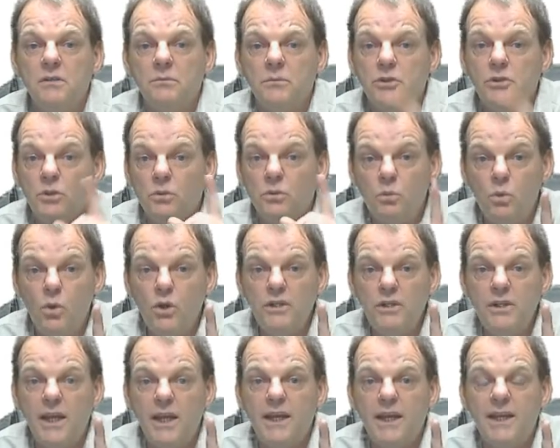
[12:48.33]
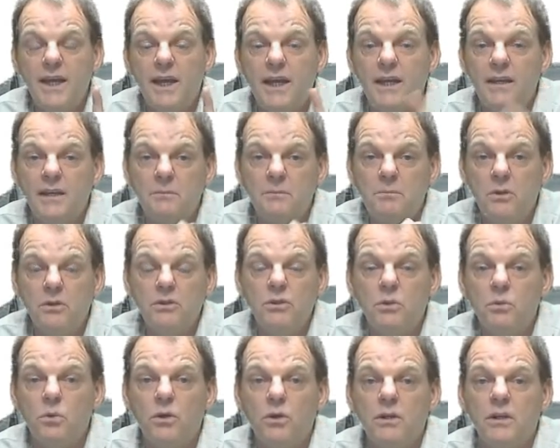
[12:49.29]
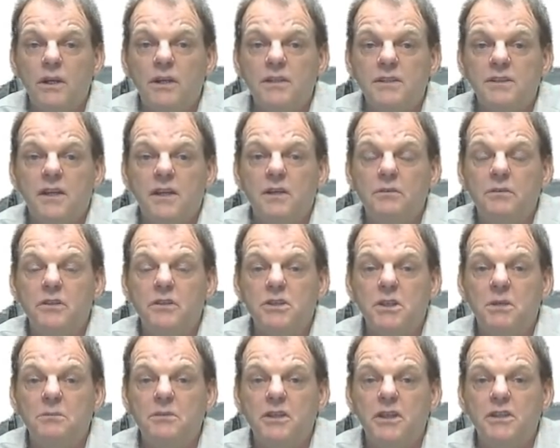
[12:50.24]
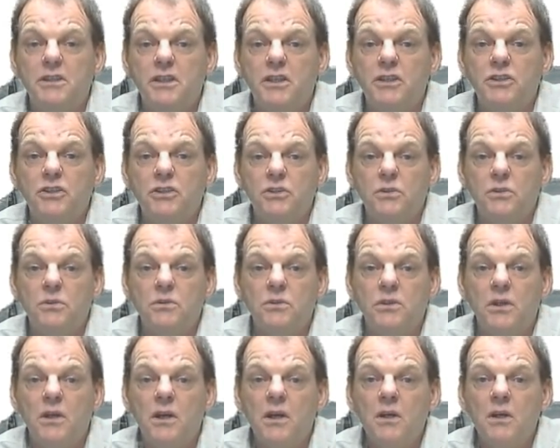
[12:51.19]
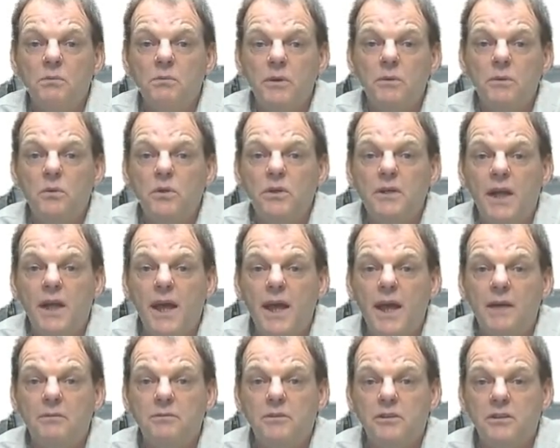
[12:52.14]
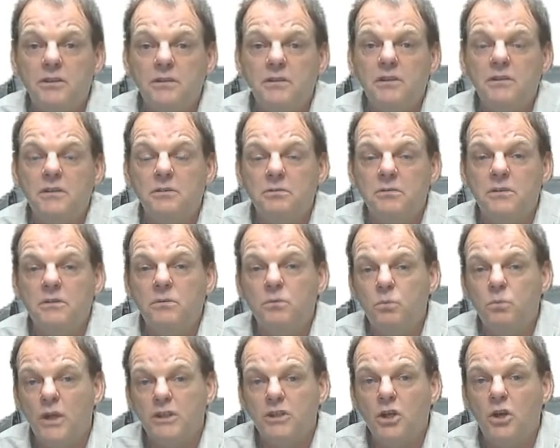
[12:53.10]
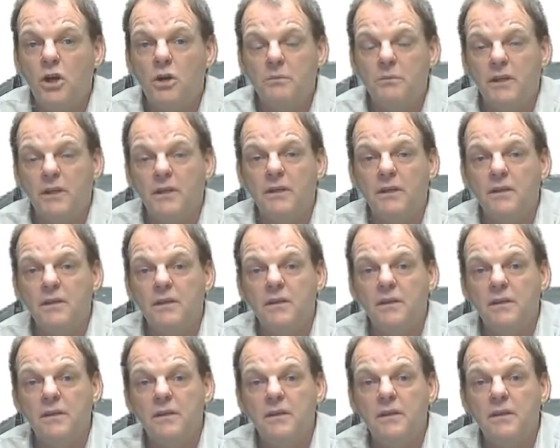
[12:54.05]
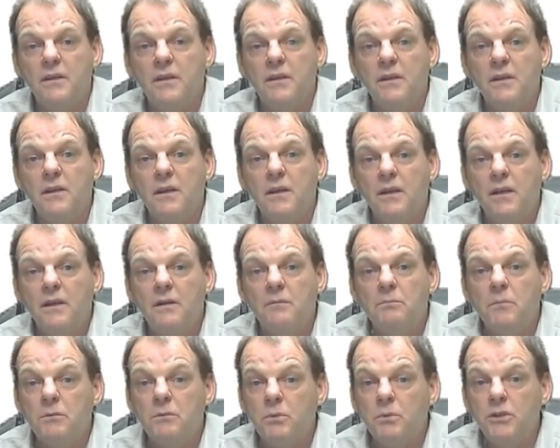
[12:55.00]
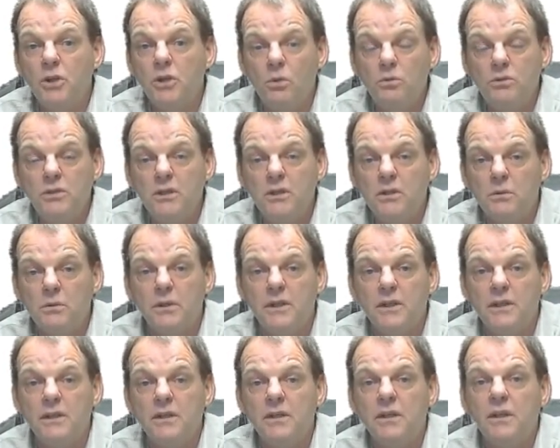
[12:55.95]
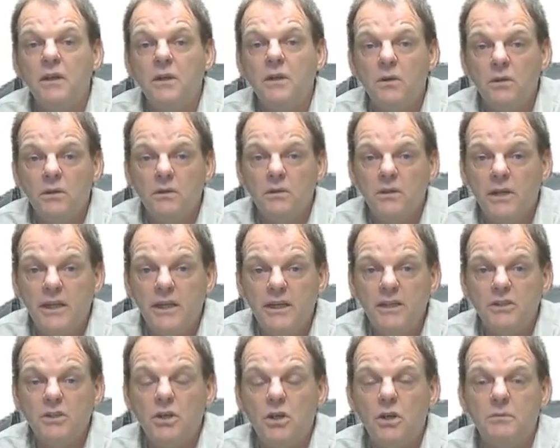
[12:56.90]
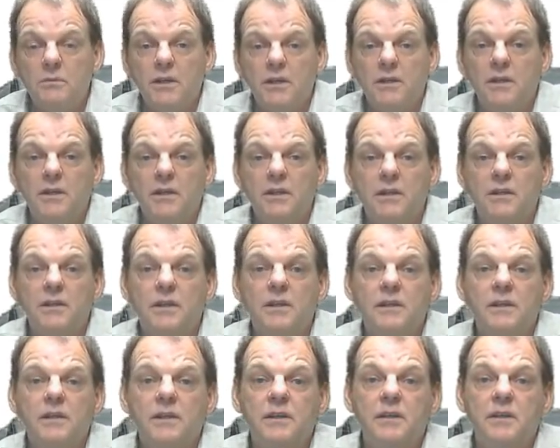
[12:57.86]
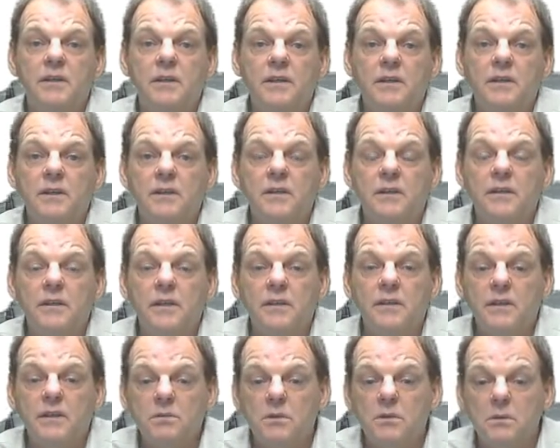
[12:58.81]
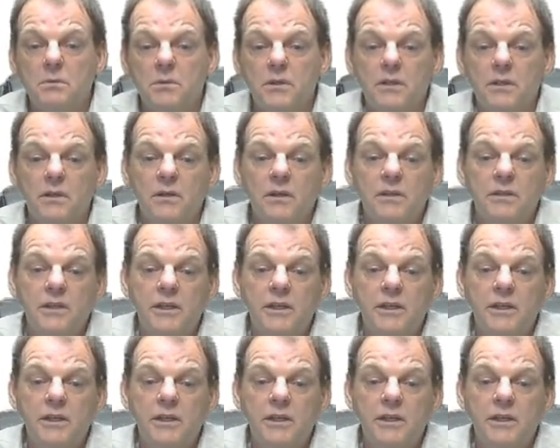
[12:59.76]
We took one day of that and put it to work on solving some of these issues. We wouldn't have the, the what's coming. But if we don't deal with it, it is coming. That's why we're here.